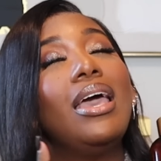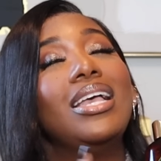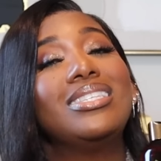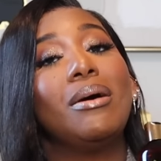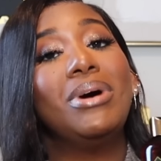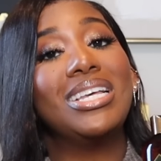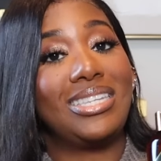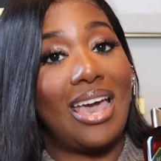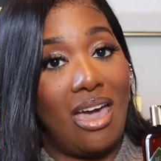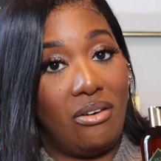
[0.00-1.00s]
It's a must
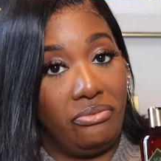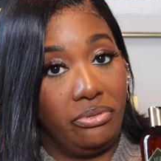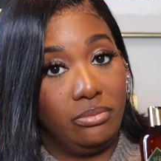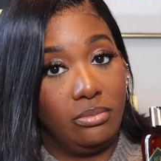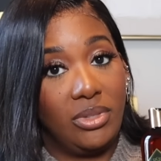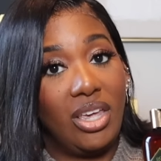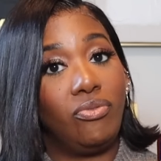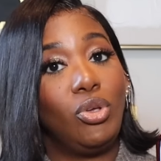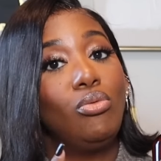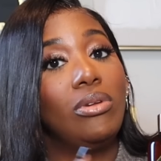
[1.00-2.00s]
have.
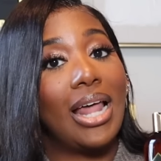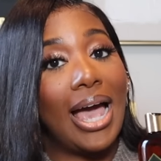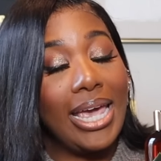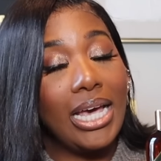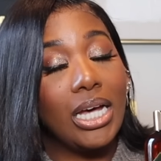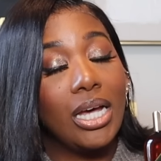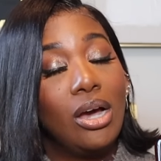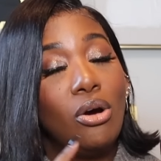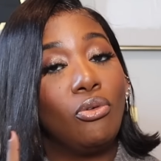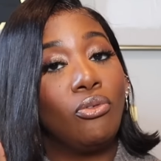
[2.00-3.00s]
If you like
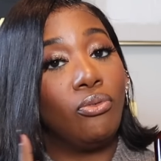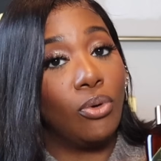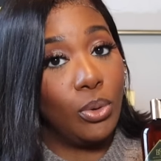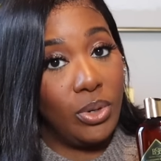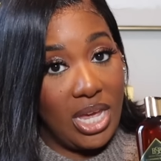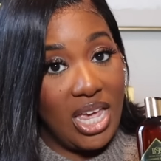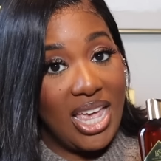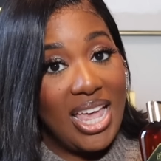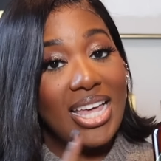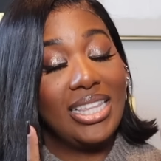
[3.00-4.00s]
fruity,